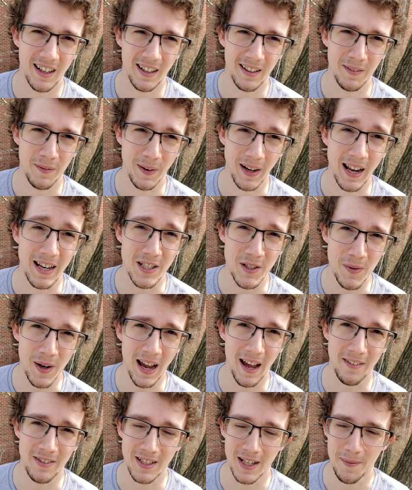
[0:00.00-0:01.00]
When I do
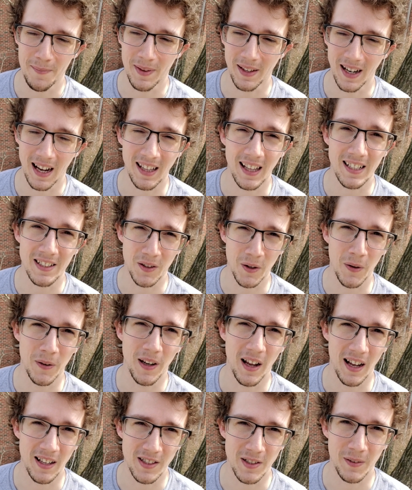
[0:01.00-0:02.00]
have something, I like to hold
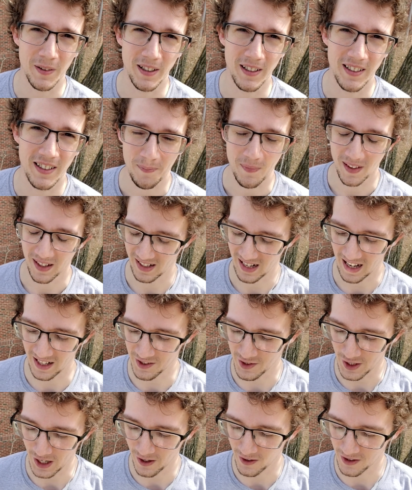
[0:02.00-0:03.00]
on to it. And God is
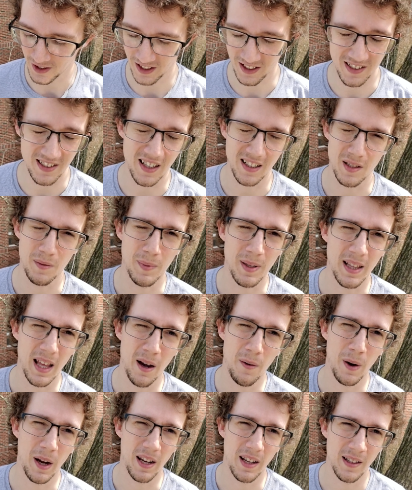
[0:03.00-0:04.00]
challenging us not to be
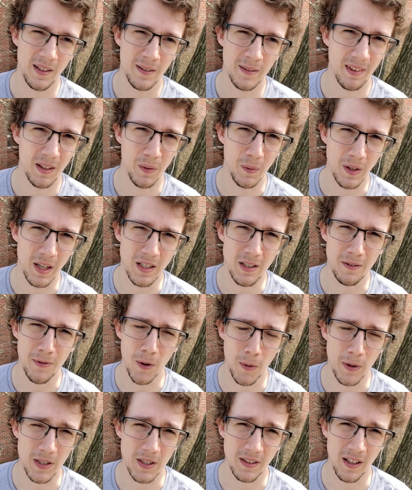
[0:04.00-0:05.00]
that way. We need to
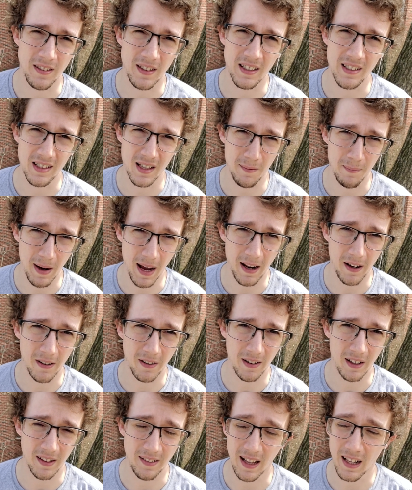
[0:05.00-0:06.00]
focus on the things that
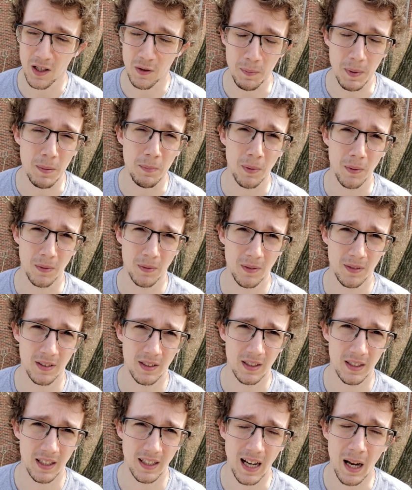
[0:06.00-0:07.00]
matter, and that is people
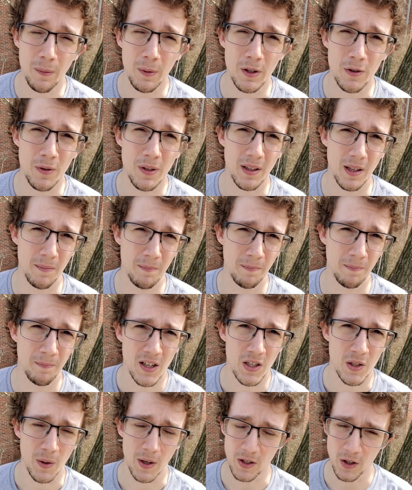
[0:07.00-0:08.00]
and how we treat them.
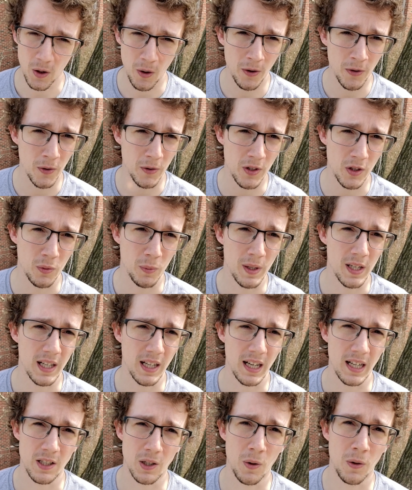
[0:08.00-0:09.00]
So as you're going through this
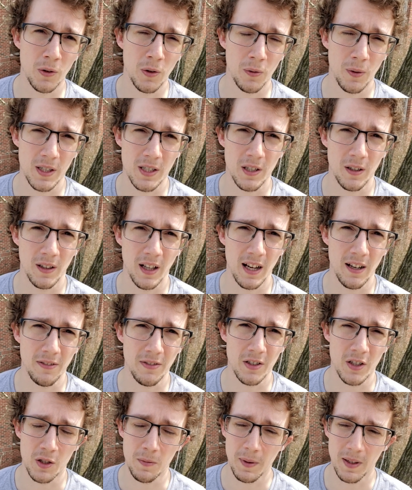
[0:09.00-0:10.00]
week, as you're going through the rest of your life,
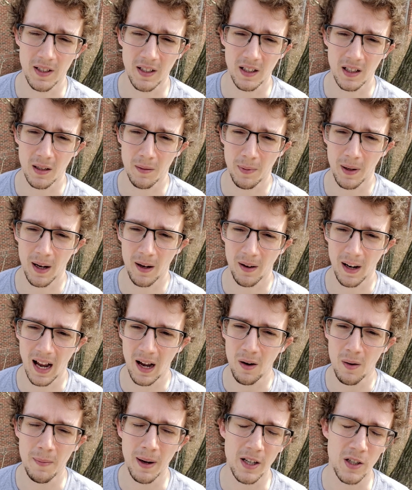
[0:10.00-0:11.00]
just be thinking about
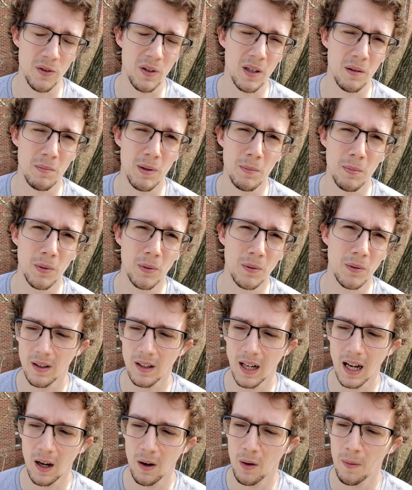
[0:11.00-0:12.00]
how am I treating people?
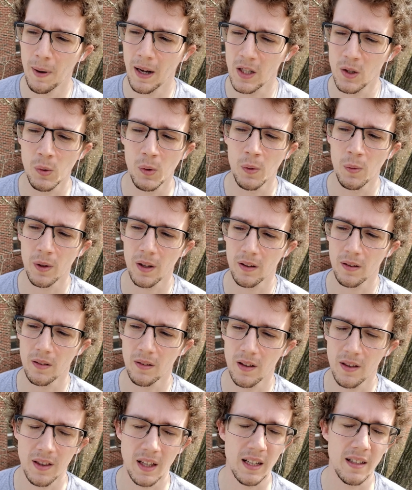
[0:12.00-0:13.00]
How am I doing with
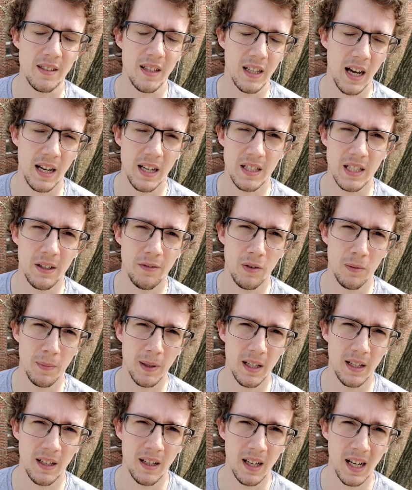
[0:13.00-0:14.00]
the things that God has given
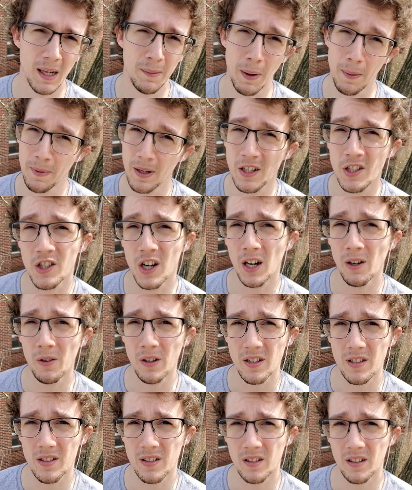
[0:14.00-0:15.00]
me? Am I being
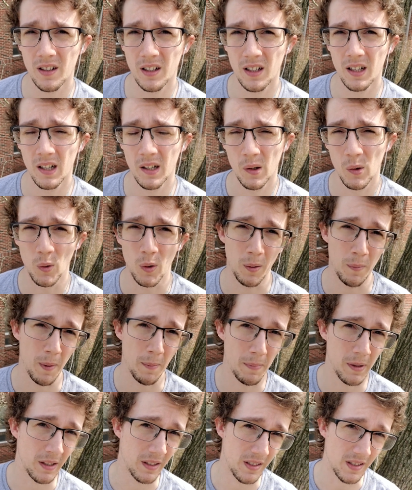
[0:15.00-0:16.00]
generous or am I
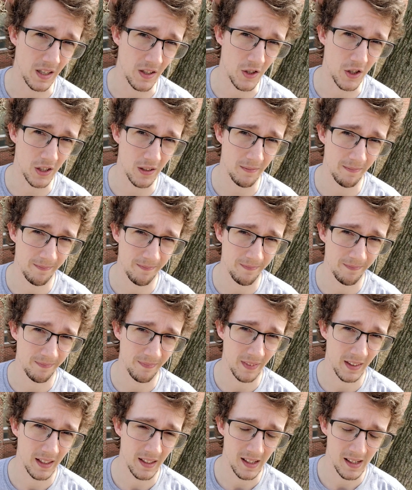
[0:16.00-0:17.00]
being stingy?
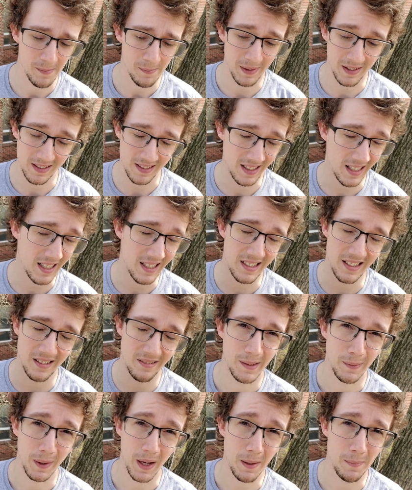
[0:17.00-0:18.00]
Because guys,
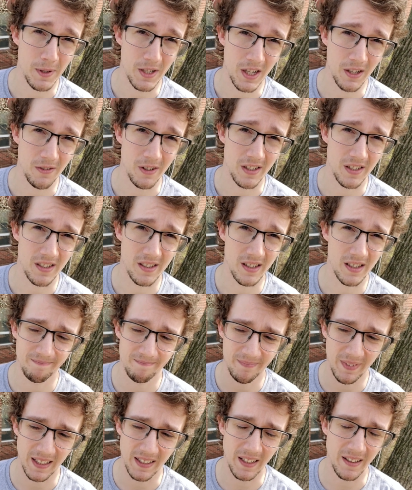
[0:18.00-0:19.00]
we gotta be generous.
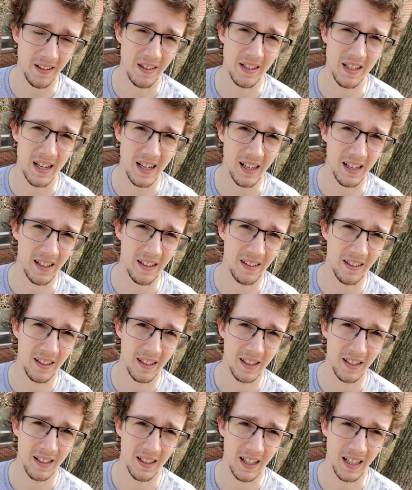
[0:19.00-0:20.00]
At the end of the day,
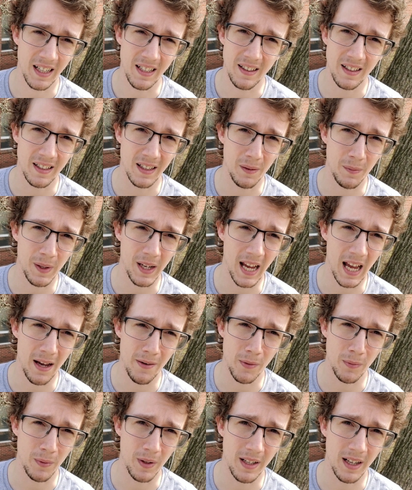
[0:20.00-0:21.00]
anything that we
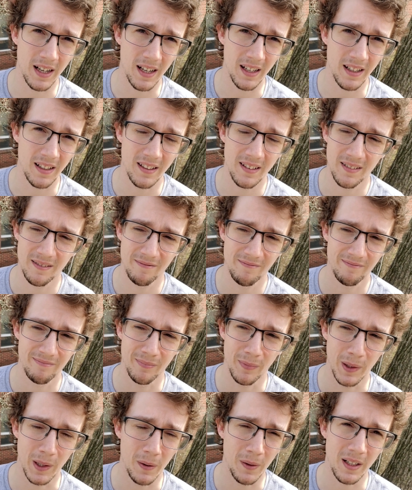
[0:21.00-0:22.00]
have when we die,
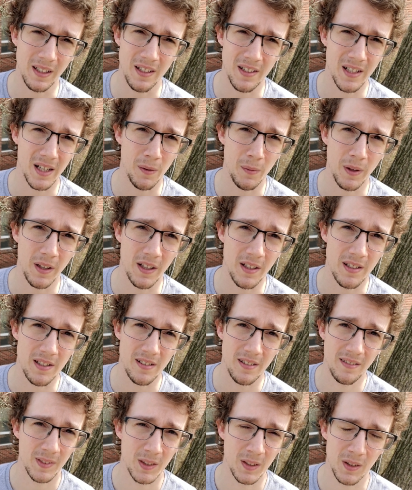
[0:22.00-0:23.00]
we don't get to take with us.
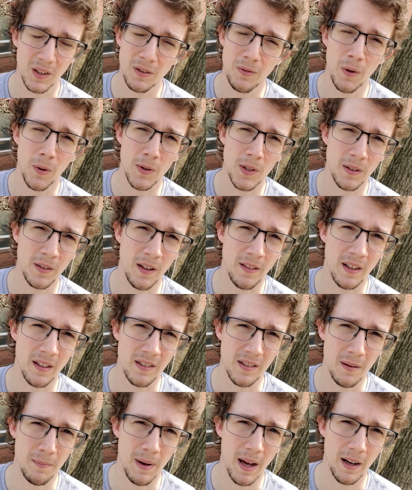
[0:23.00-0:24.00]
So let's focus on the things
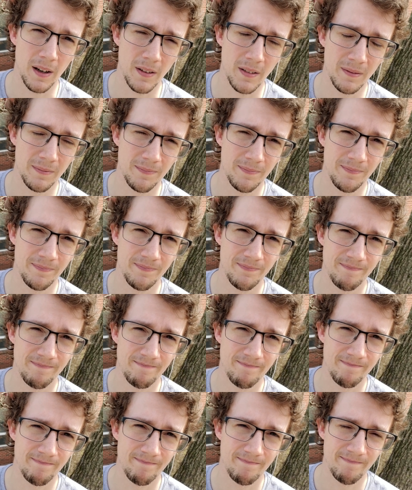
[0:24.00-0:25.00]
that matter.
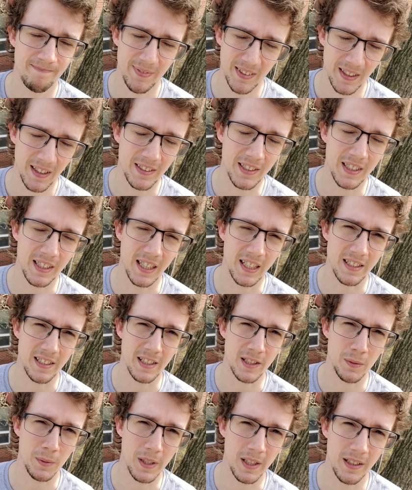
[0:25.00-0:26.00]
I'll see you guys
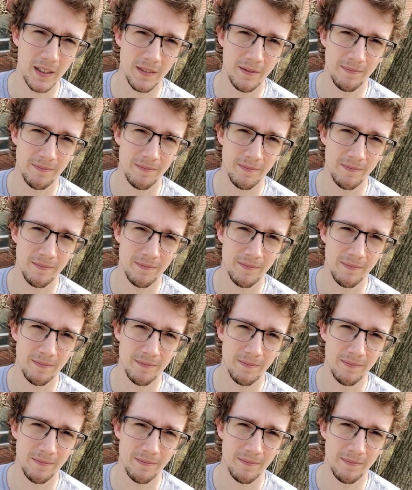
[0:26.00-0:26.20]
next week.